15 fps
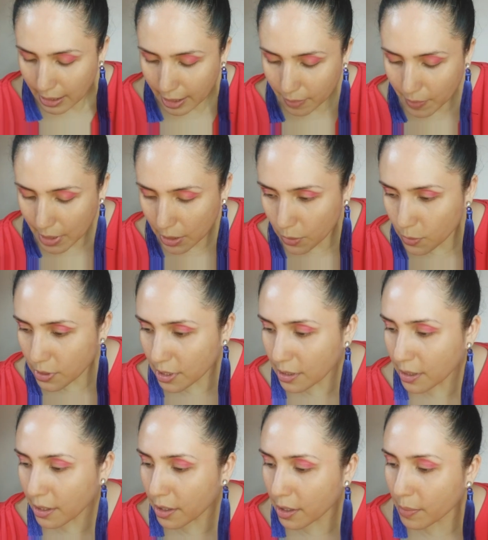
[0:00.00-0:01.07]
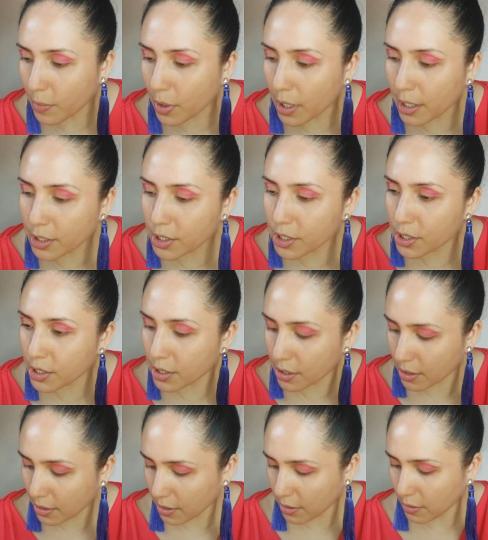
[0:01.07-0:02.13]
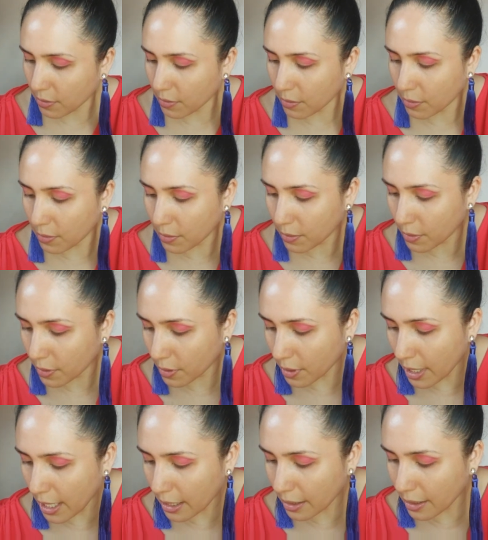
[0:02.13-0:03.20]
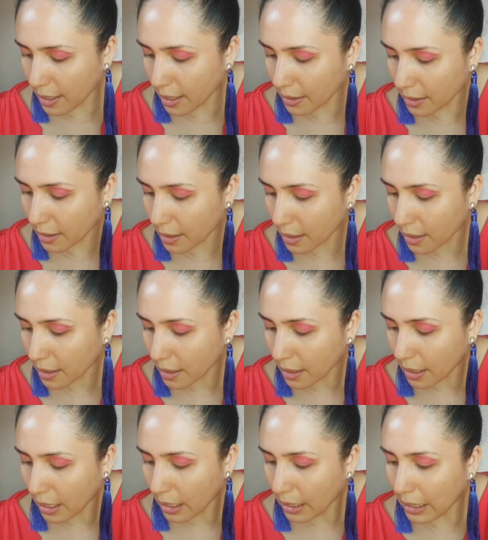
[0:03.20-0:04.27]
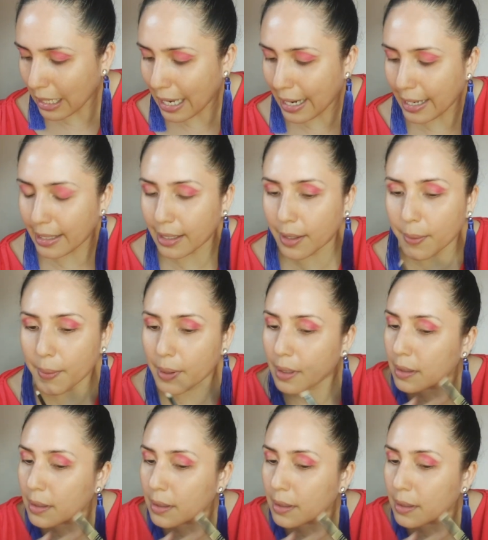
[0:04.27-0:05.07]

Let me use another brush to create that line.